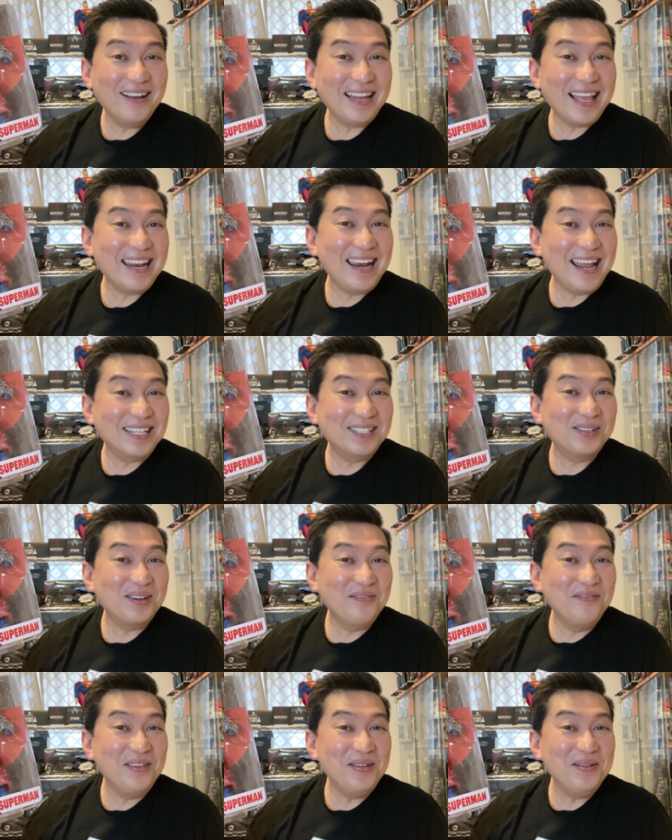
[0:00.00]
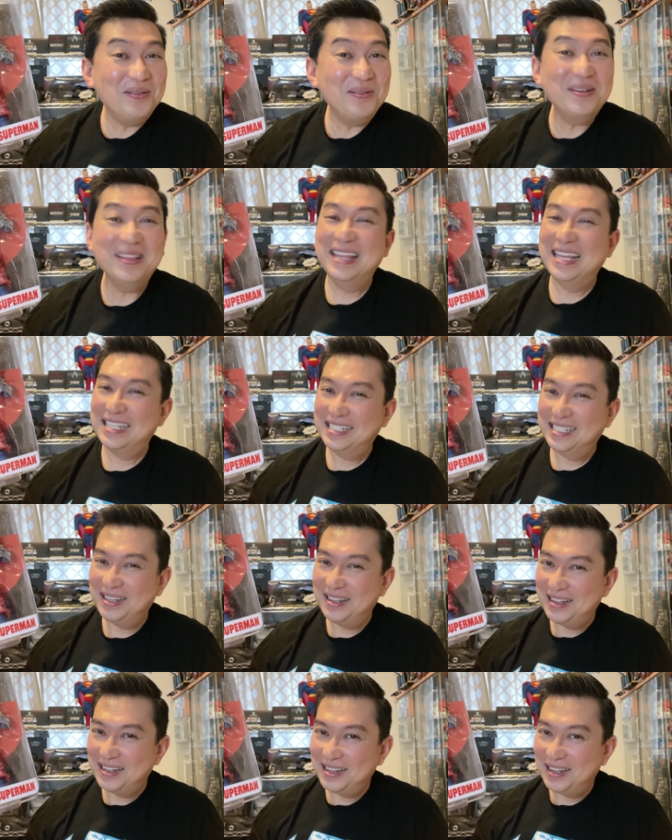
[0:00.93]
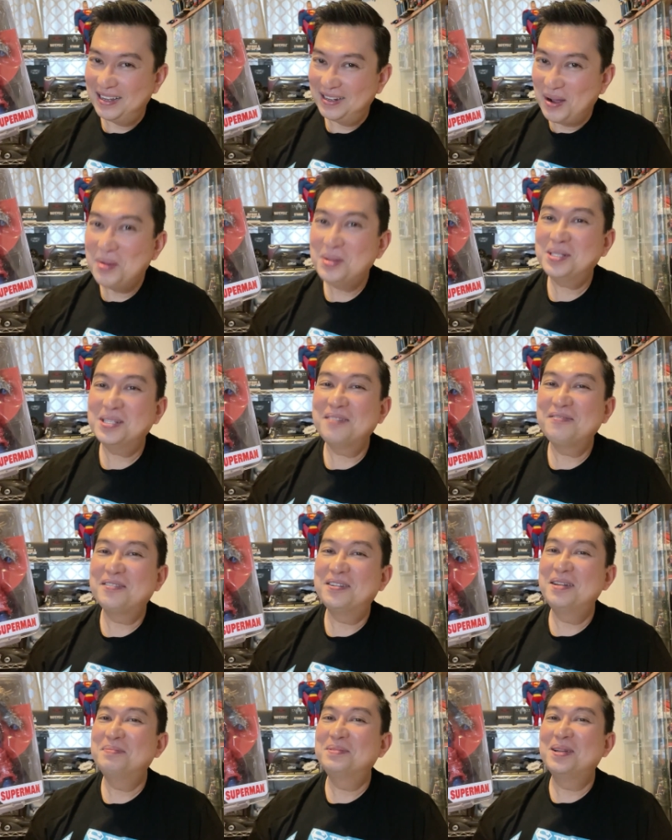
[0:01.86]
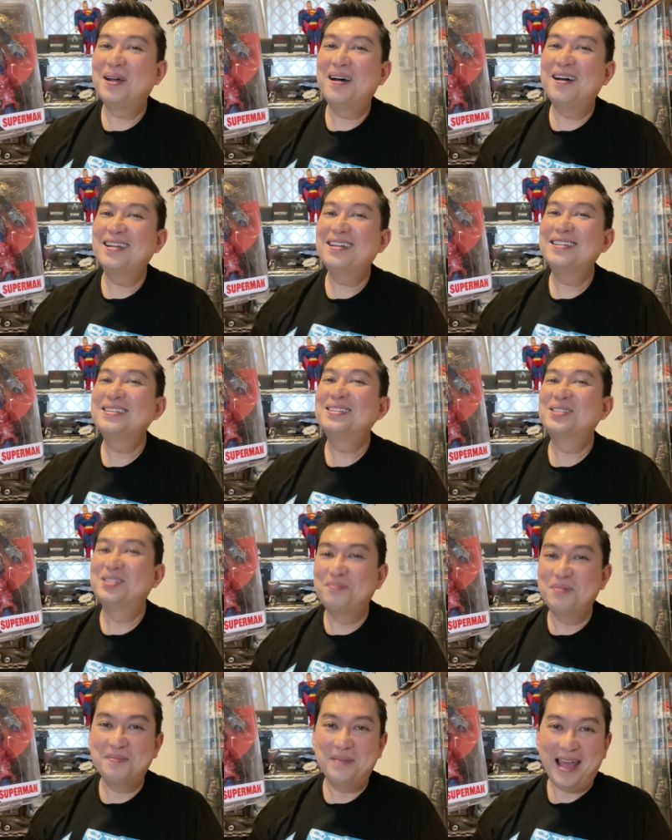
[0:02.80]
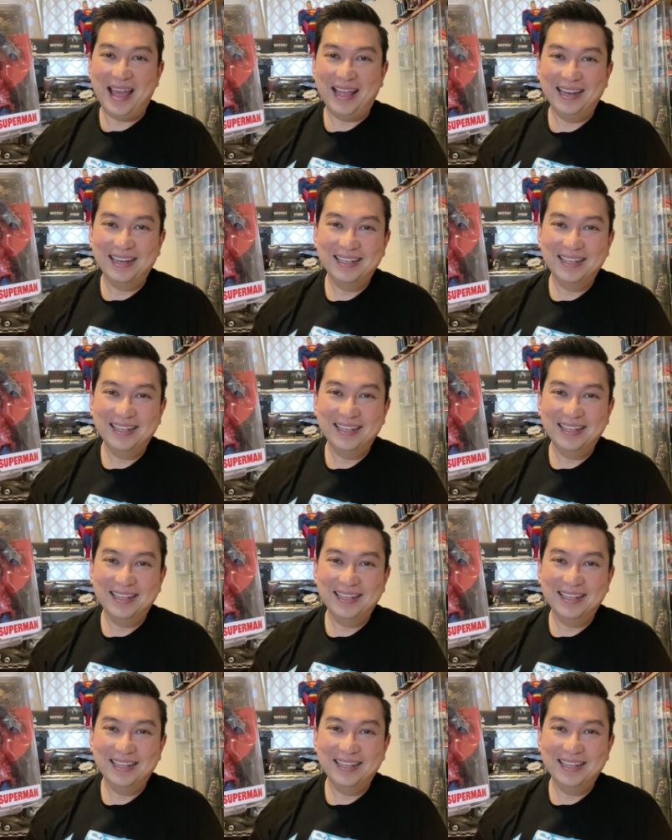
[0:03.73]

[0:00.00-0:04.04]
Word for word: and let's review this Ghost of Krypton Superman.